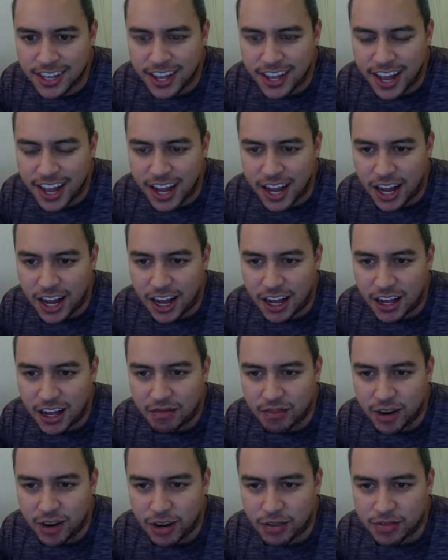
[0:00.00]

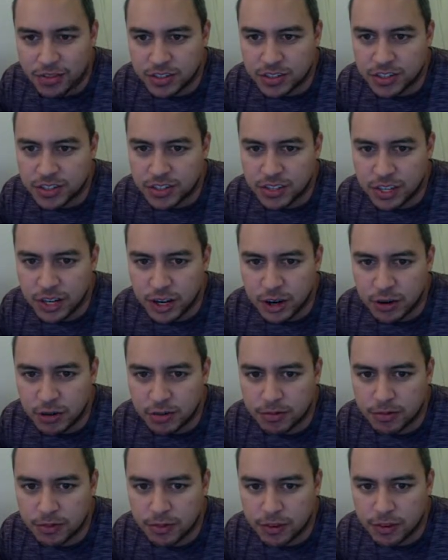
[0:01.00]
evolves,
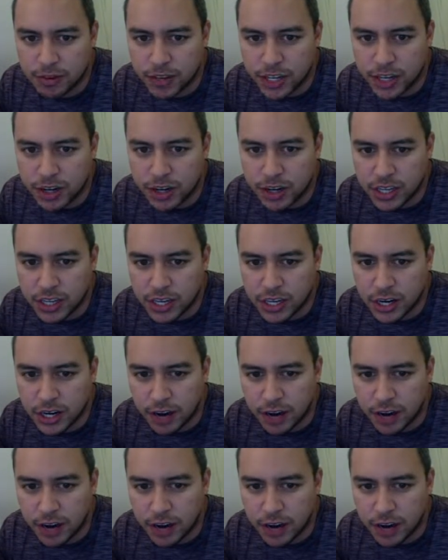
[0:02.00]
year to year.